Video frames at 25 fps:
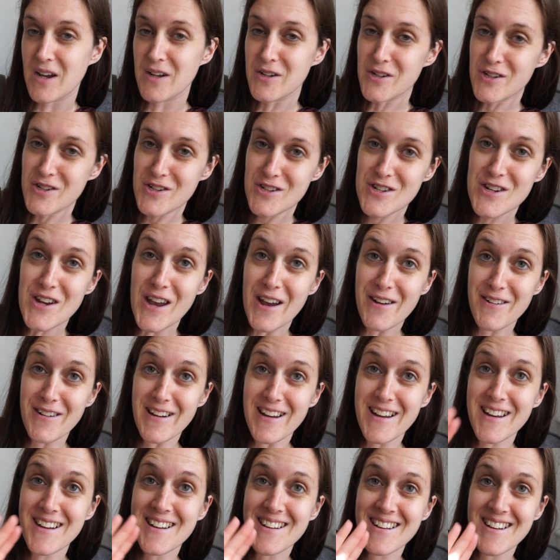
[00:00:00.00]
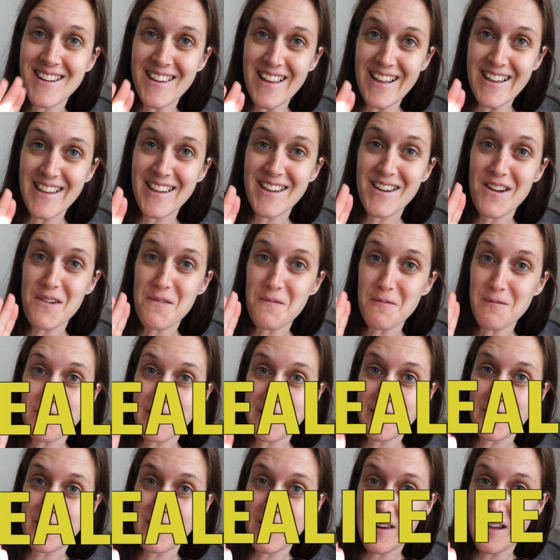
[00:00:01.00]
I'm just sharing, like,
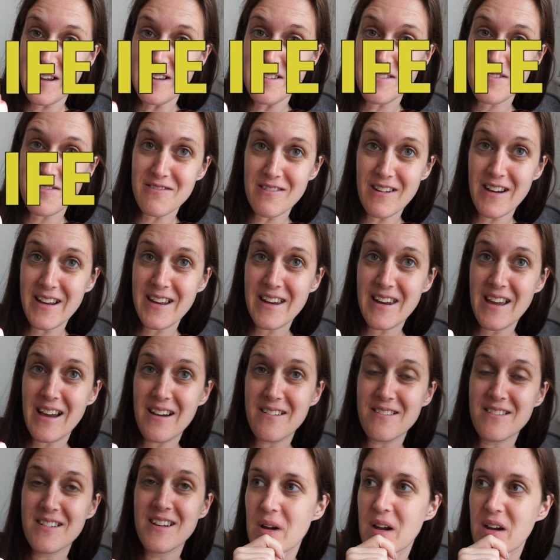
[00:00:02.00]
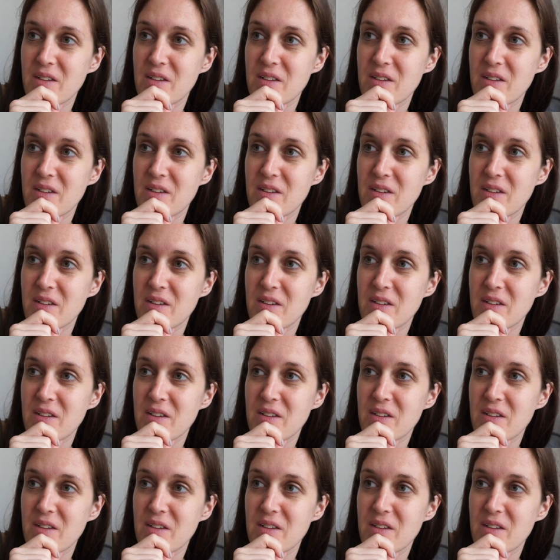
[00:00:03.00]
real life right now.